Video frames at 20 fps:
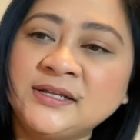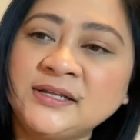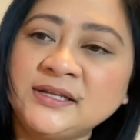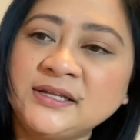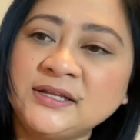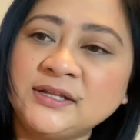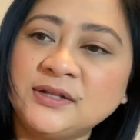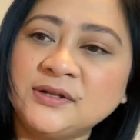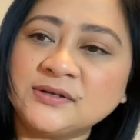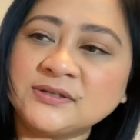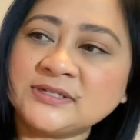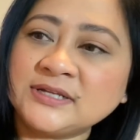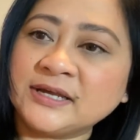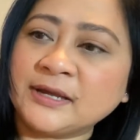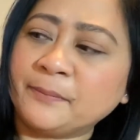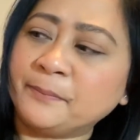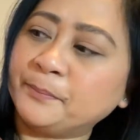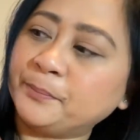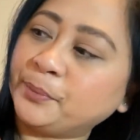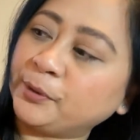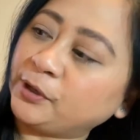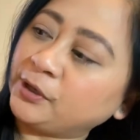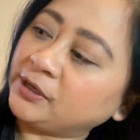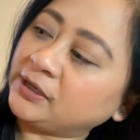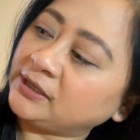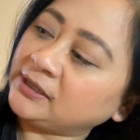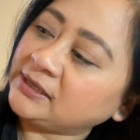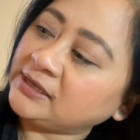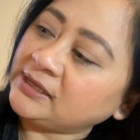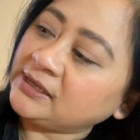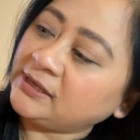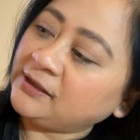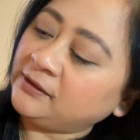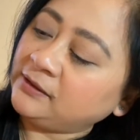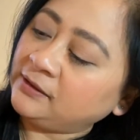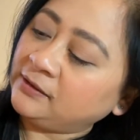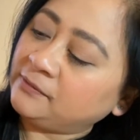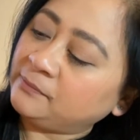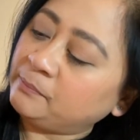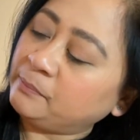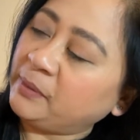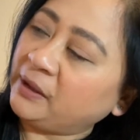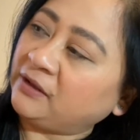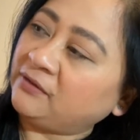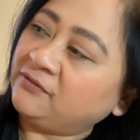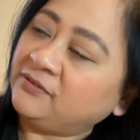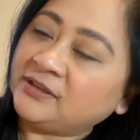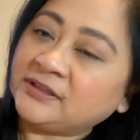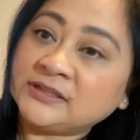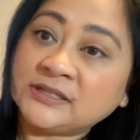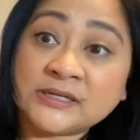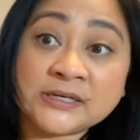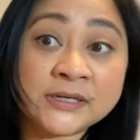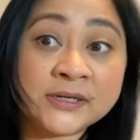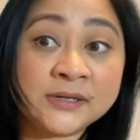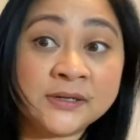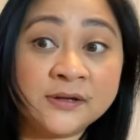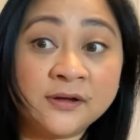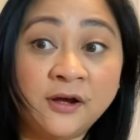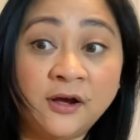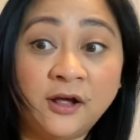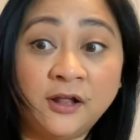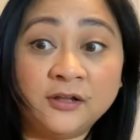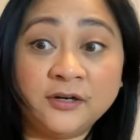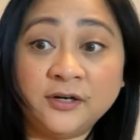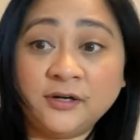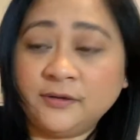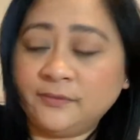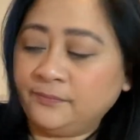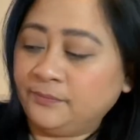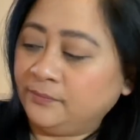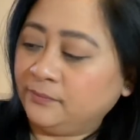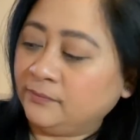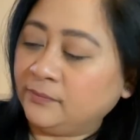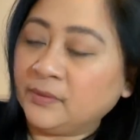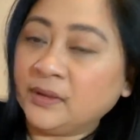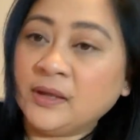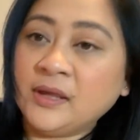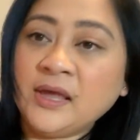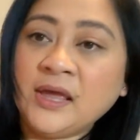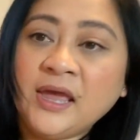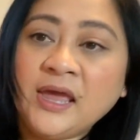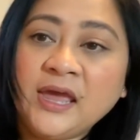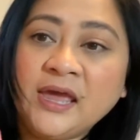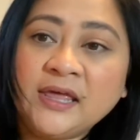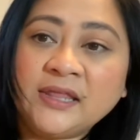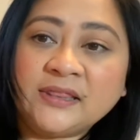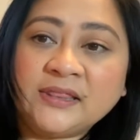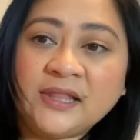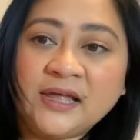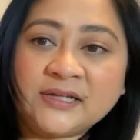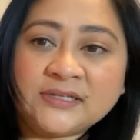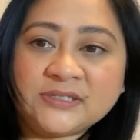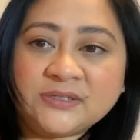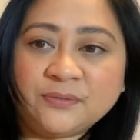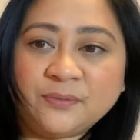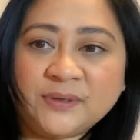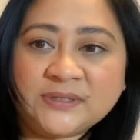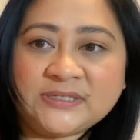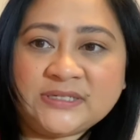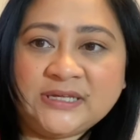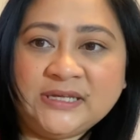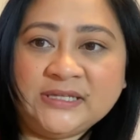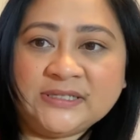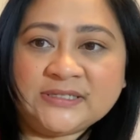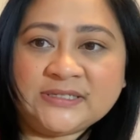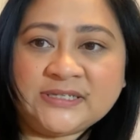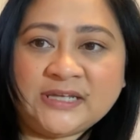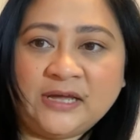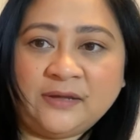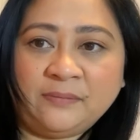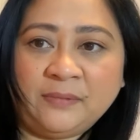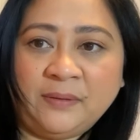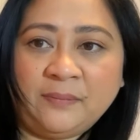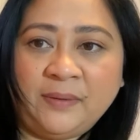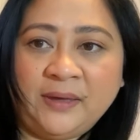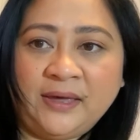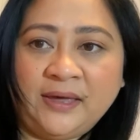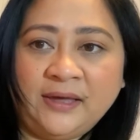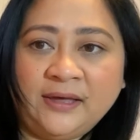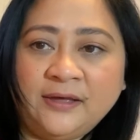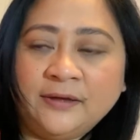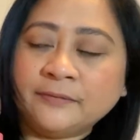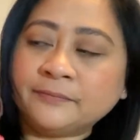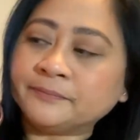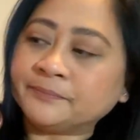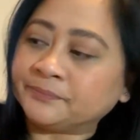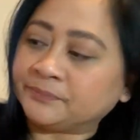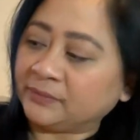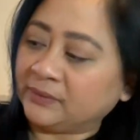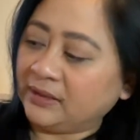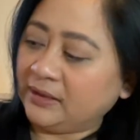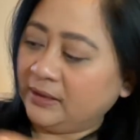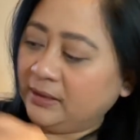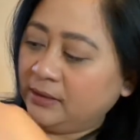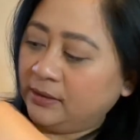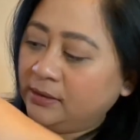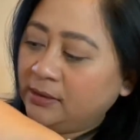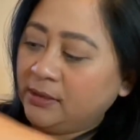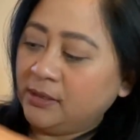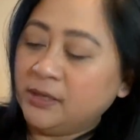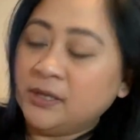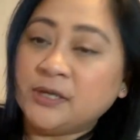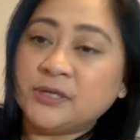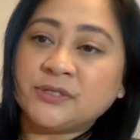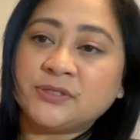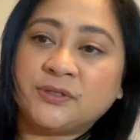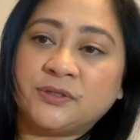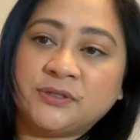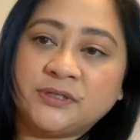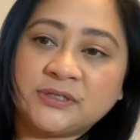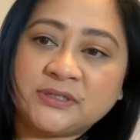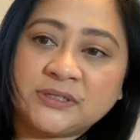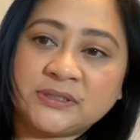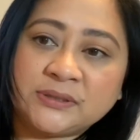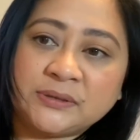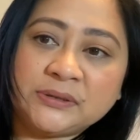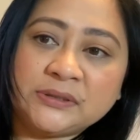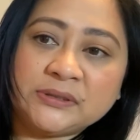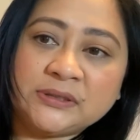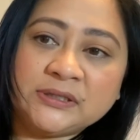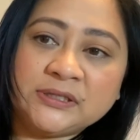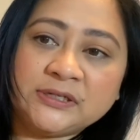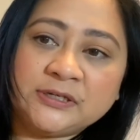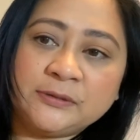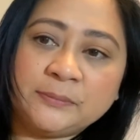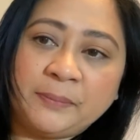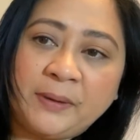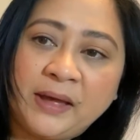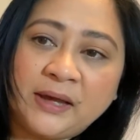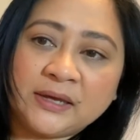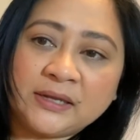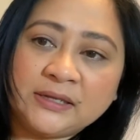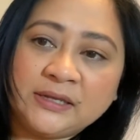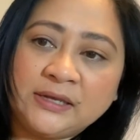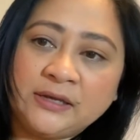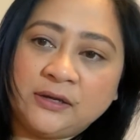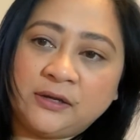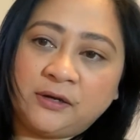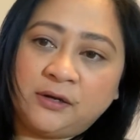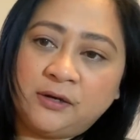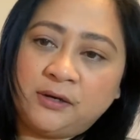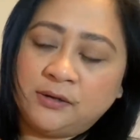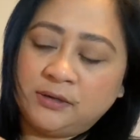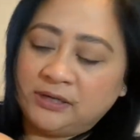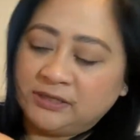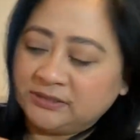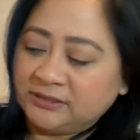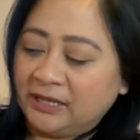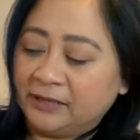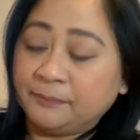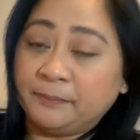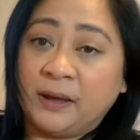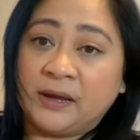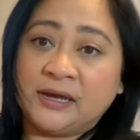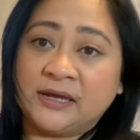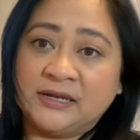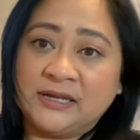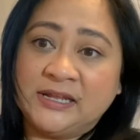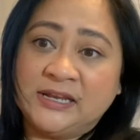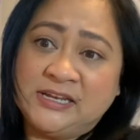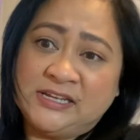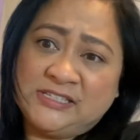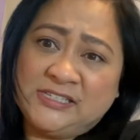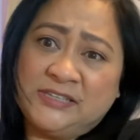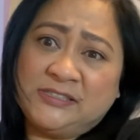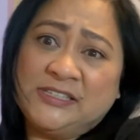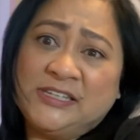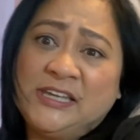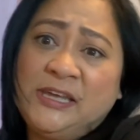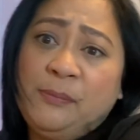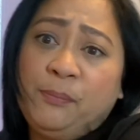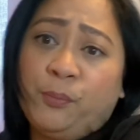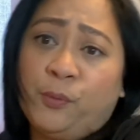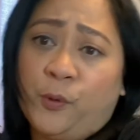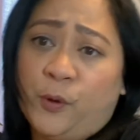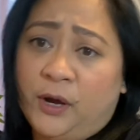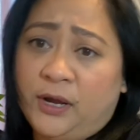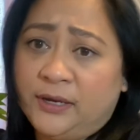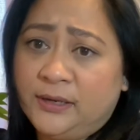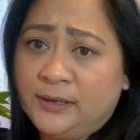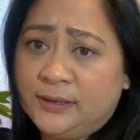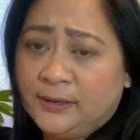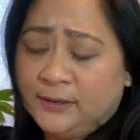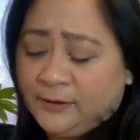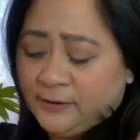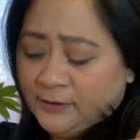It looks like a burgundy velvet collar, and that's what's inside my bag. Okay, so there's a little packet here, a slight packet, and it's a deep one.